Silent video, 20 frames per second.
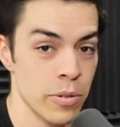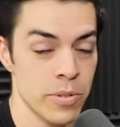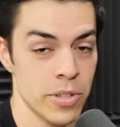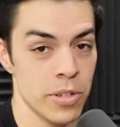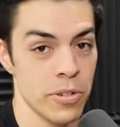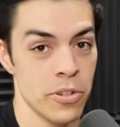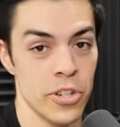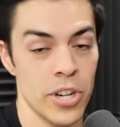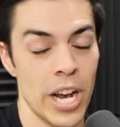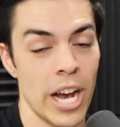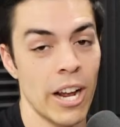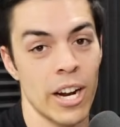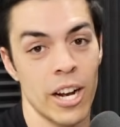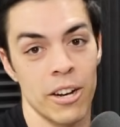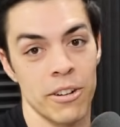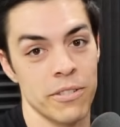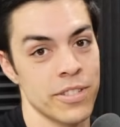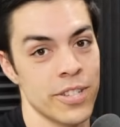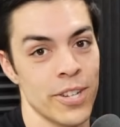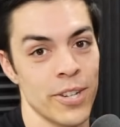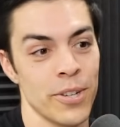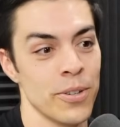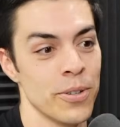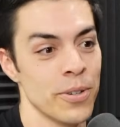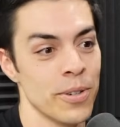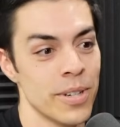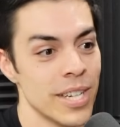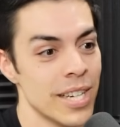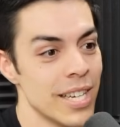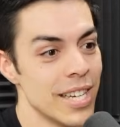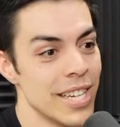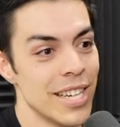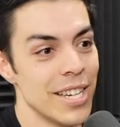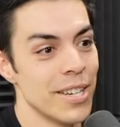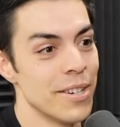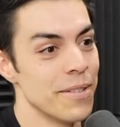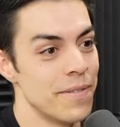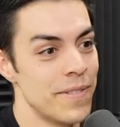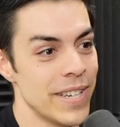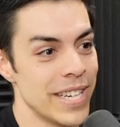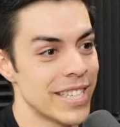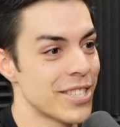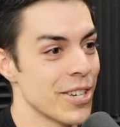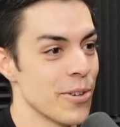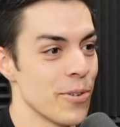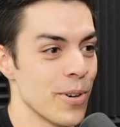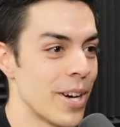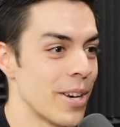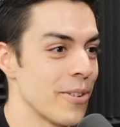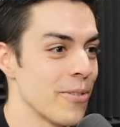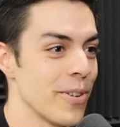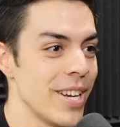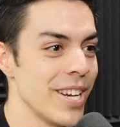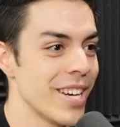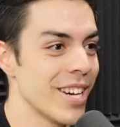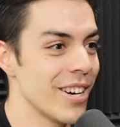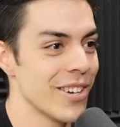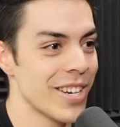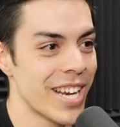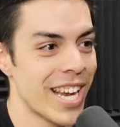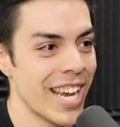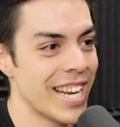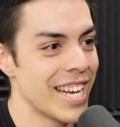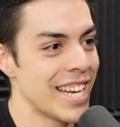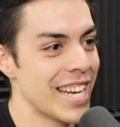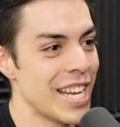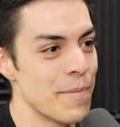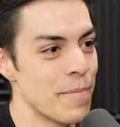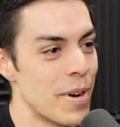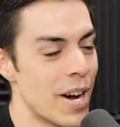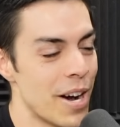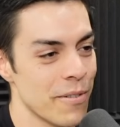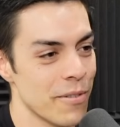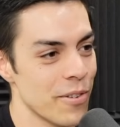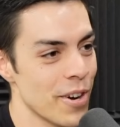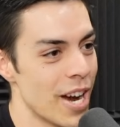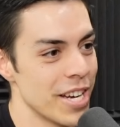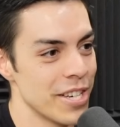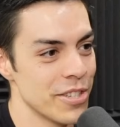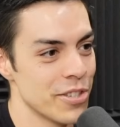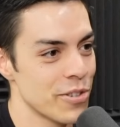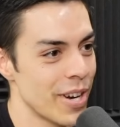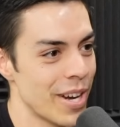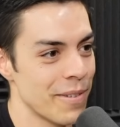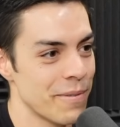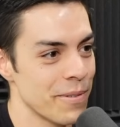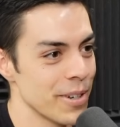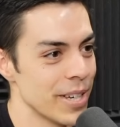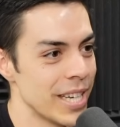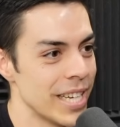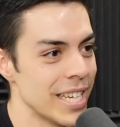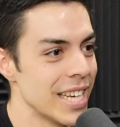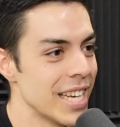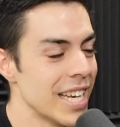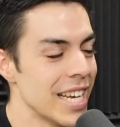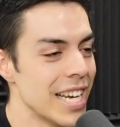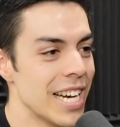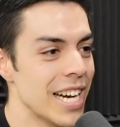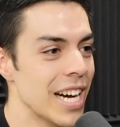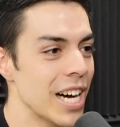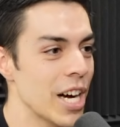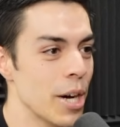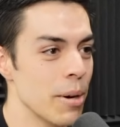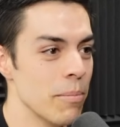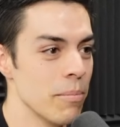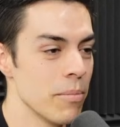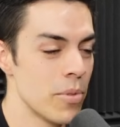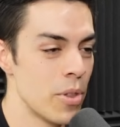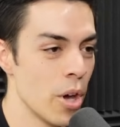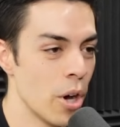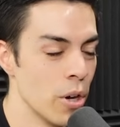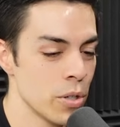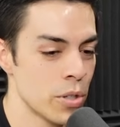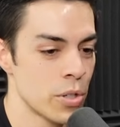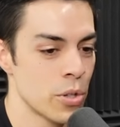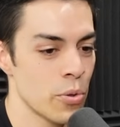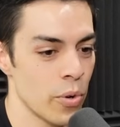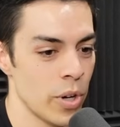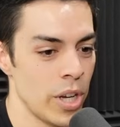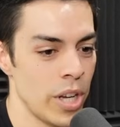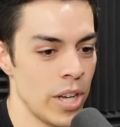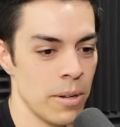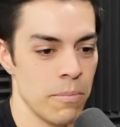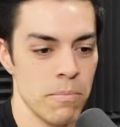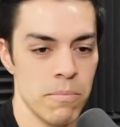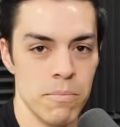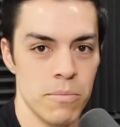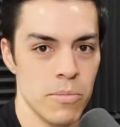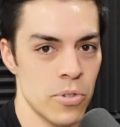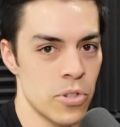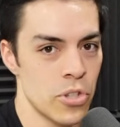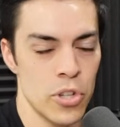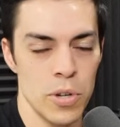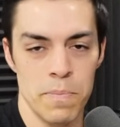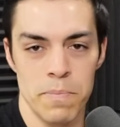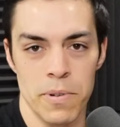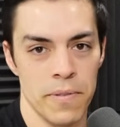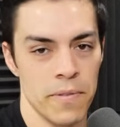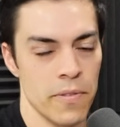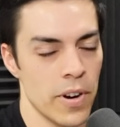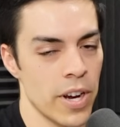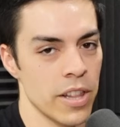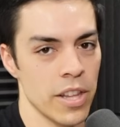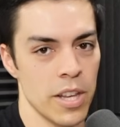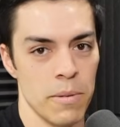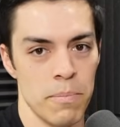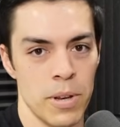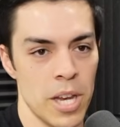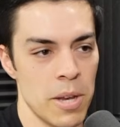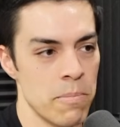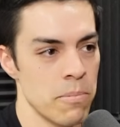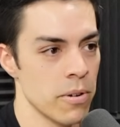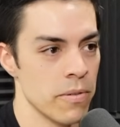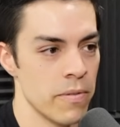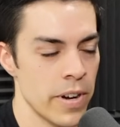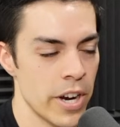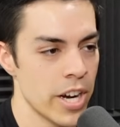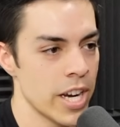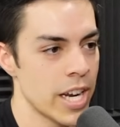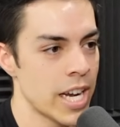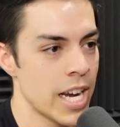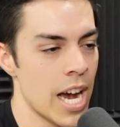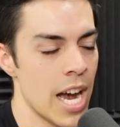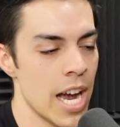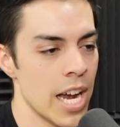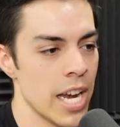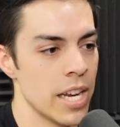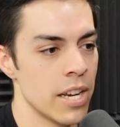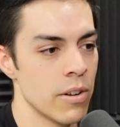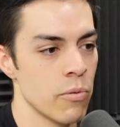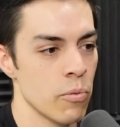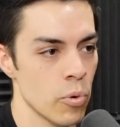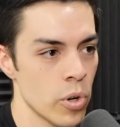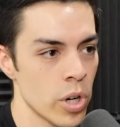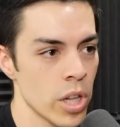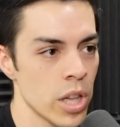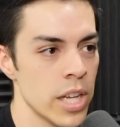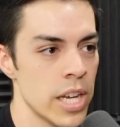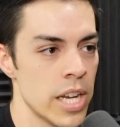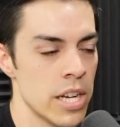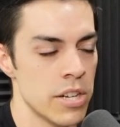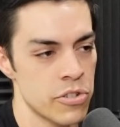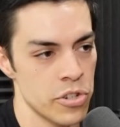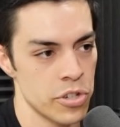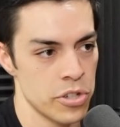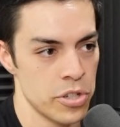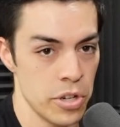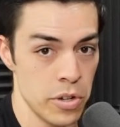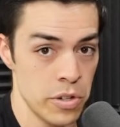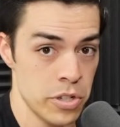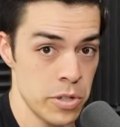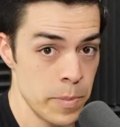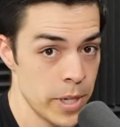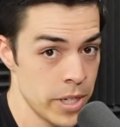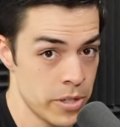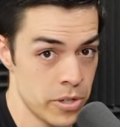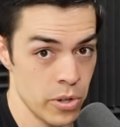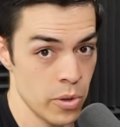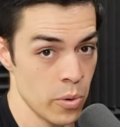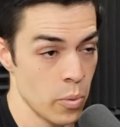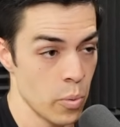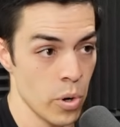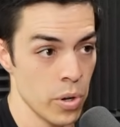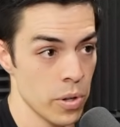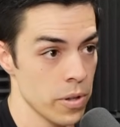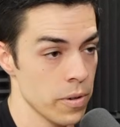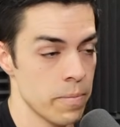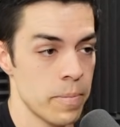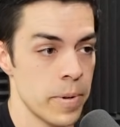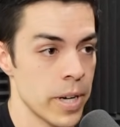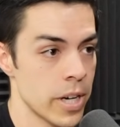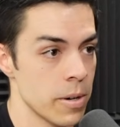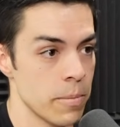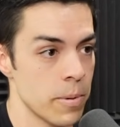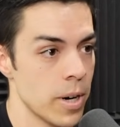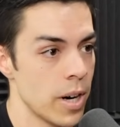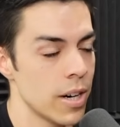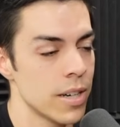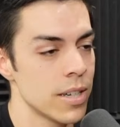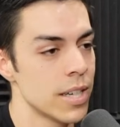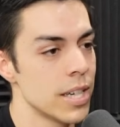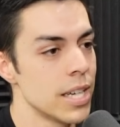So shout out to Victor Rodrigo, Caden Niemoff, Ryan Treffry. Those three super friendly people, very kind, really introduced me to the world of pickleball.